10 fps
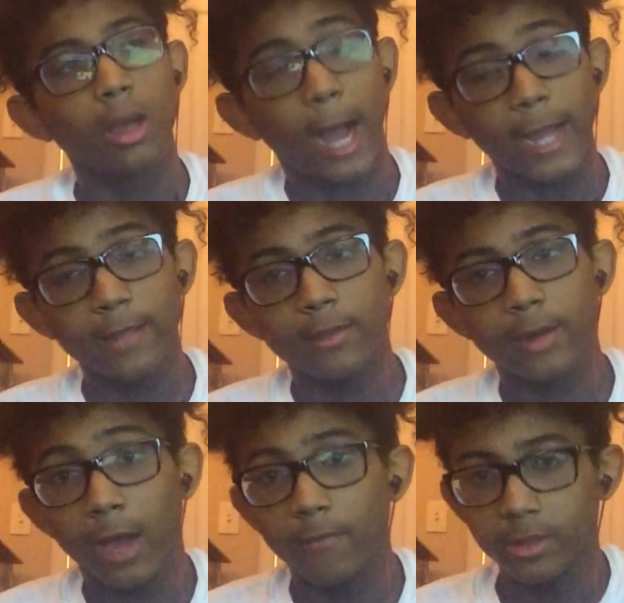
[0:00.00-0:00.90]
I either
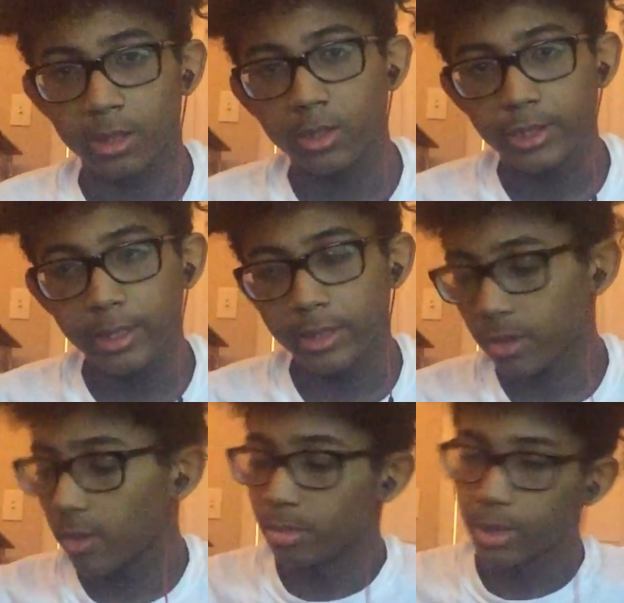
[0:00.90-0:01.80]
have associates
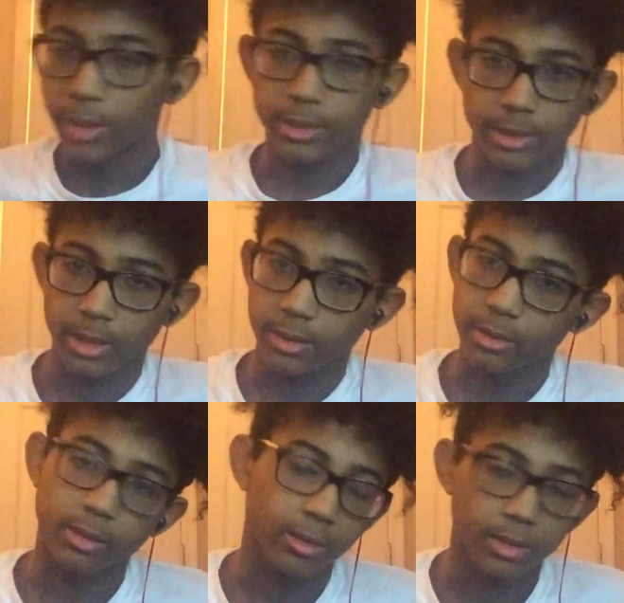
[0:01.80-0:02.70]
or brothers and
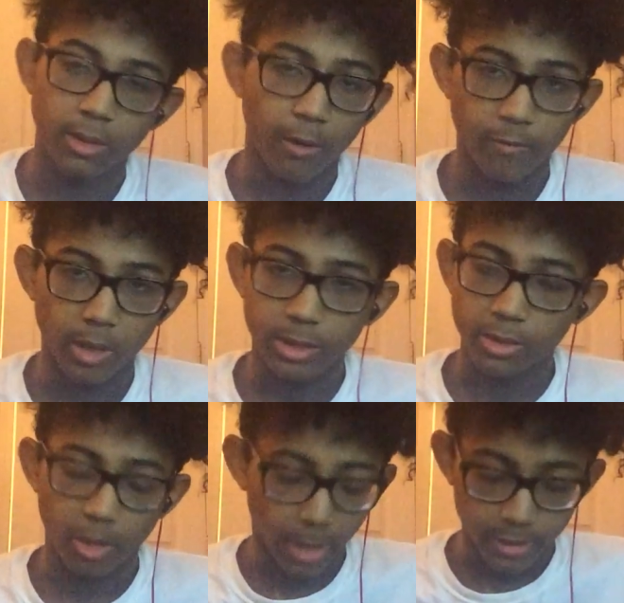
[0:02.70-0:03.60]
sisters. There's no friends,
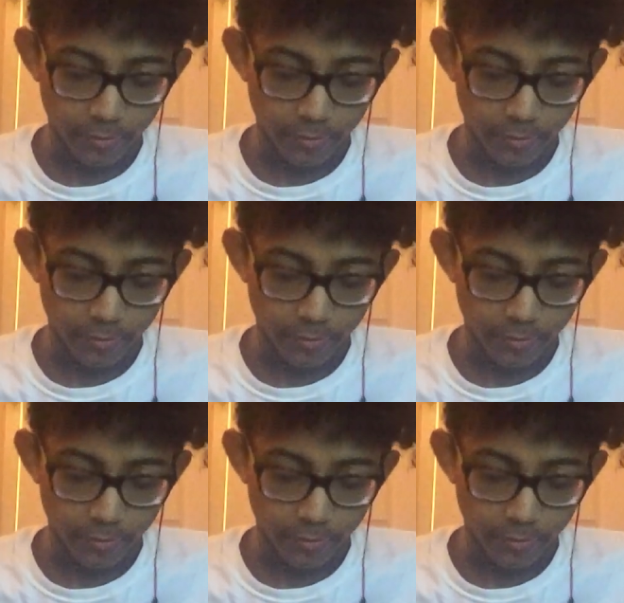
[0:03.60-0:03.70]
no best